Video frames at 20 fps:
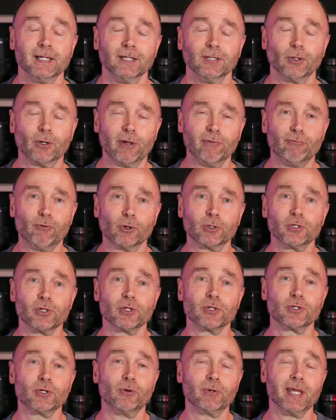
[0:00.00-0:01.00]
Looking forward to
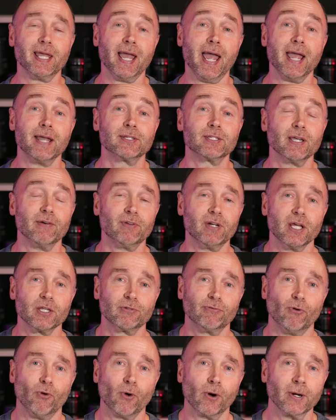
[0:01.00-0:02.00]
the Sony a7S
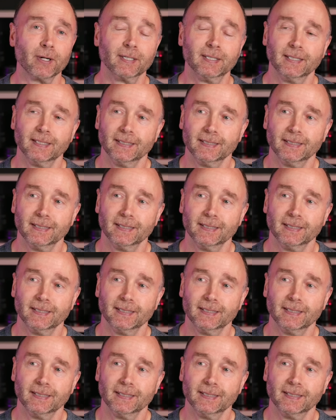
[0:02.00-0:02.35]
IV.